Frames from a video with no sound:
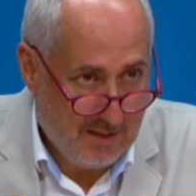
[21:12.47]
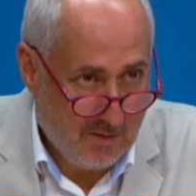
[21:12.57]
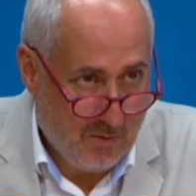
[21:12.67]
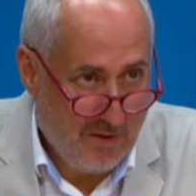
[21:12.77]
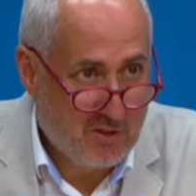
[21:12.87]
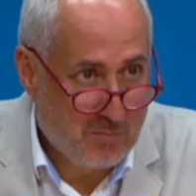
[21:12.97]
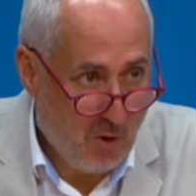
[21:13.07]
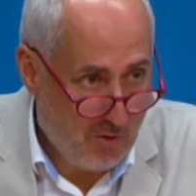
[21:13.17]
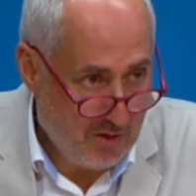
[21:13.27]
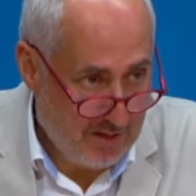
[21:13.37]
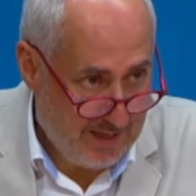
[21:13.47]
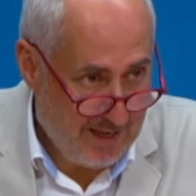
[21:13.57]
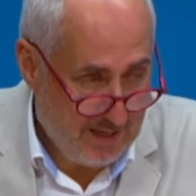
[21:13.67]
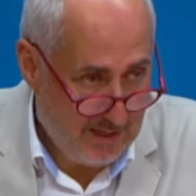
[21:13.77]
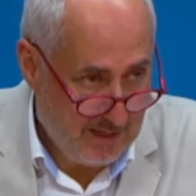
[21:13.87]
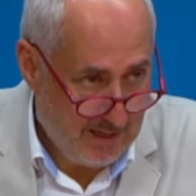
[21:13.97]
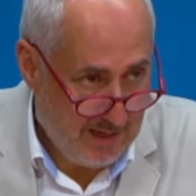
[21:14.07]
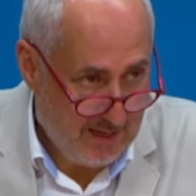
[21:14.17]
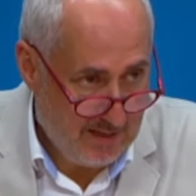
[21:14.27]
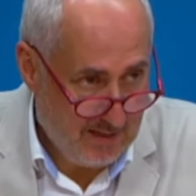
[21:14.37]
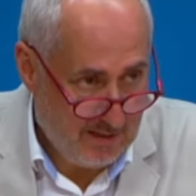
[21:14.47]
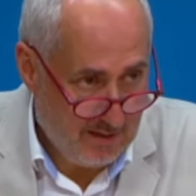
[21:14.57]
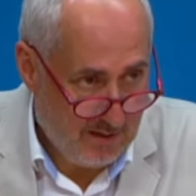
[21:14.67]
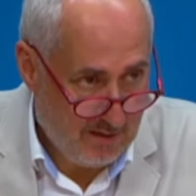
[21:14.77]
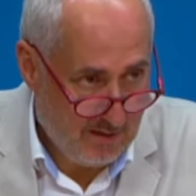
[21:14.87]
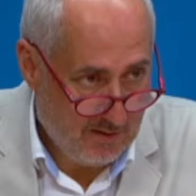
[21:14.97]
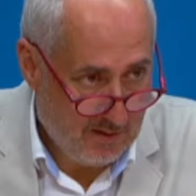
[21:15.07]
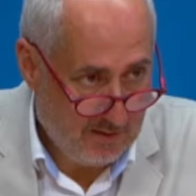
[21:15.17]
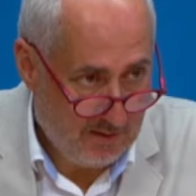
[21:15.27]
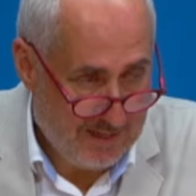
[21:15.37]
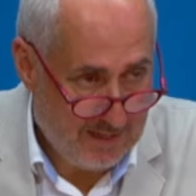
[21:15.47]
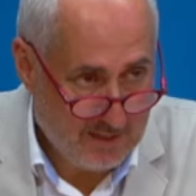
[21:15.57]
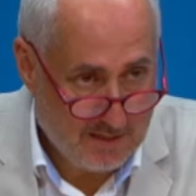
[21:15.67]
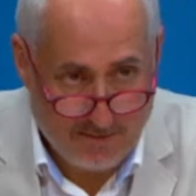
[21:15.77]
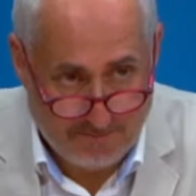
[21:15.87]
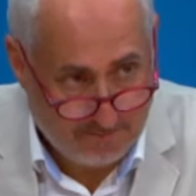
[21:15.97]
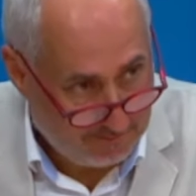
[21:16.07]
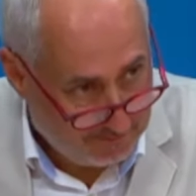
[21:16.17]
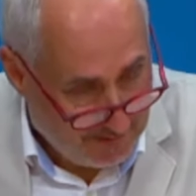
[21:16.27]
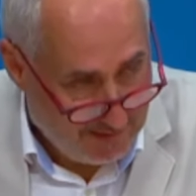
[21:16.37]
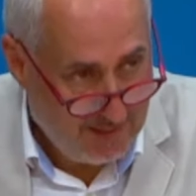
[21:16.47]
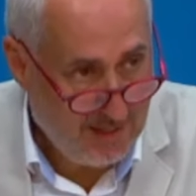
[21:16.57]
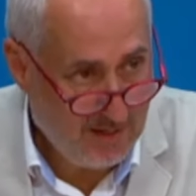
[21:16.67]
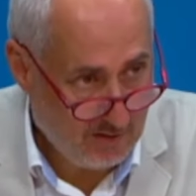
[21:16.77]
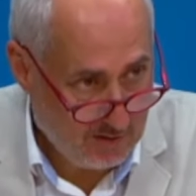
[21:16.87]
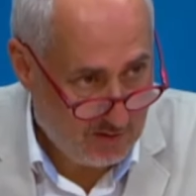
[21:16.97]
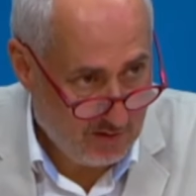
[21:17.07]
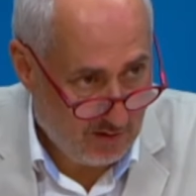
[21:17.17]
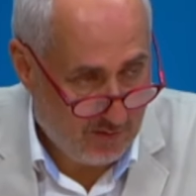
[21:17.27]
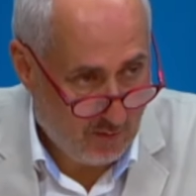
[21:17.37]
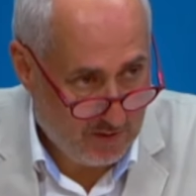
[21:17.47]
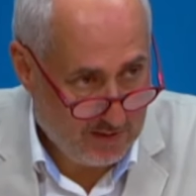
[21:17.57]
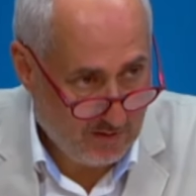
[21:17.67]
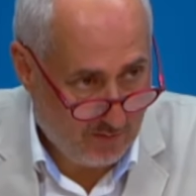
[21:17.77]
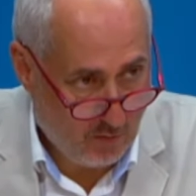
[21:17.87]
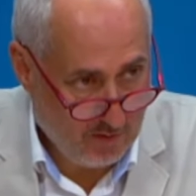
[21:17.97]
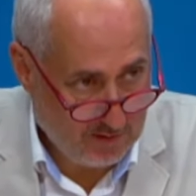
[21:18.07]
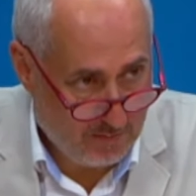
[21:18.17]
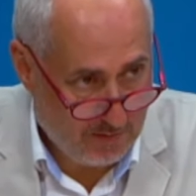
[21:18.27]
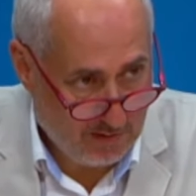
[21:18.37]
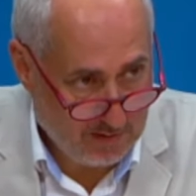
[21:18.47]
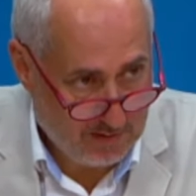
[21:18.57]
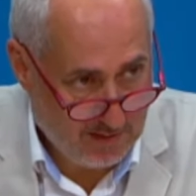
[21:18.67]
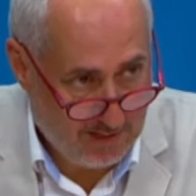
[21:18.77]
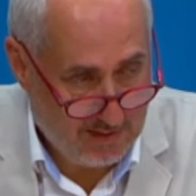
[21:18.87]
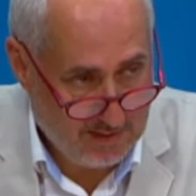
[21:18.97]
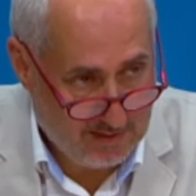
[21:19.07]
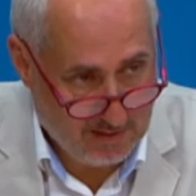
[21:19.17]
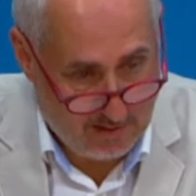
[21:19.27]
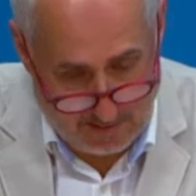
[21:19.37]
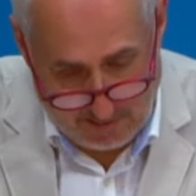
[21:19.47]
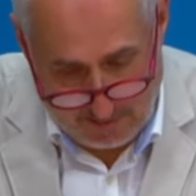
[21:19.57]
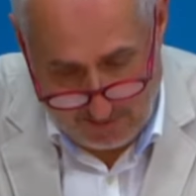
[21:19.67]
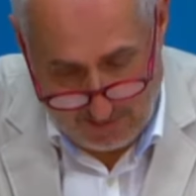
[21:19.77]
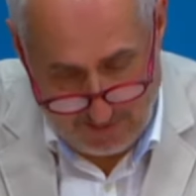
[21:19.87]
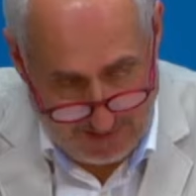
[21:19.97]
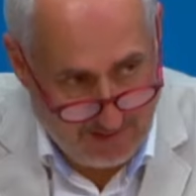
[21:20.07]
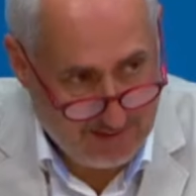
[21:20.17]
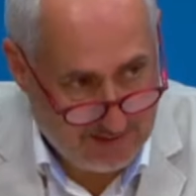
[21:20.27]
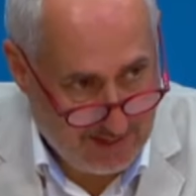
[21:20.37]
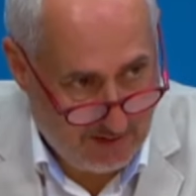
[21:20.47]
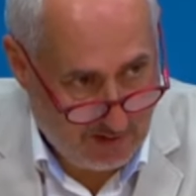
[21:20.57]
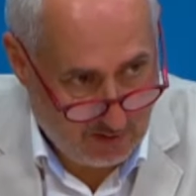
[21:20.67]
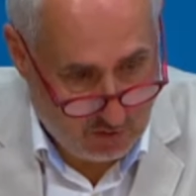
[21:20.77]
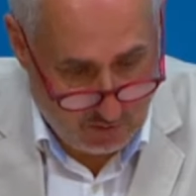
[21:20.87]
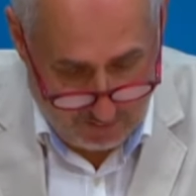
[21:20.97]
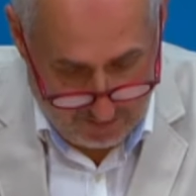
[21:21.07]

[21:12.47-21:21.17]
We've spoken again and again in the last years of the risks of oil spills in this area due to